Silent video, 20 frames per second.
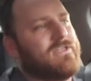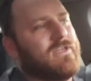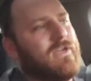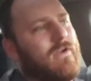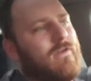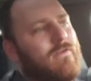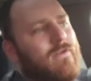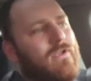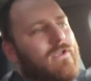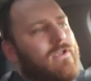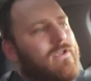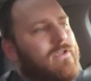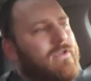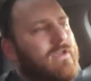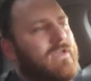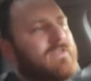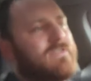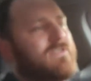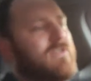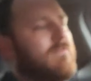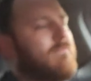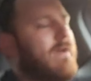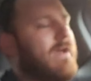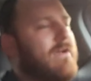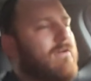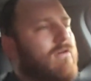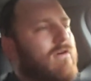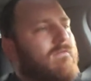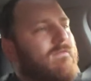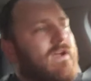You know, you could still buy
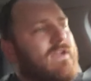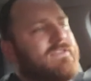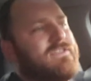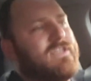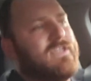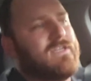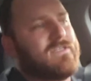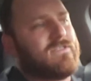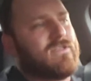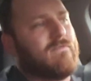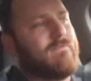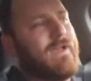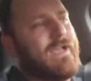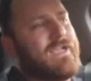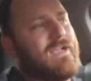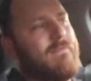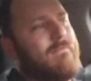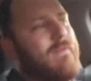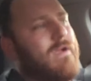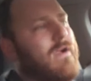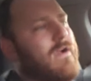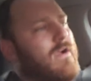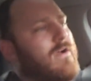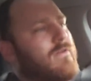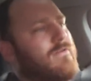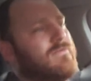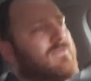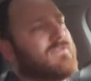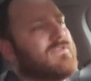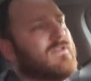Corvettes, you could still buy
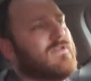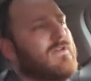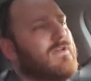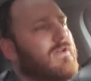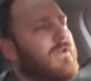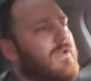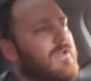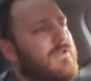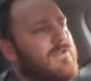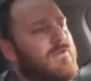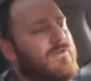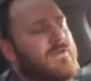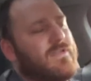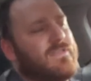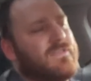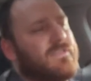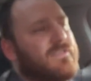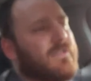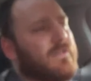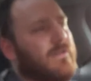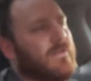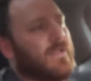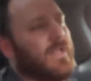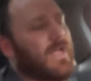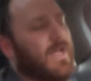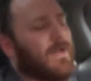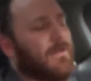Camaros, you could still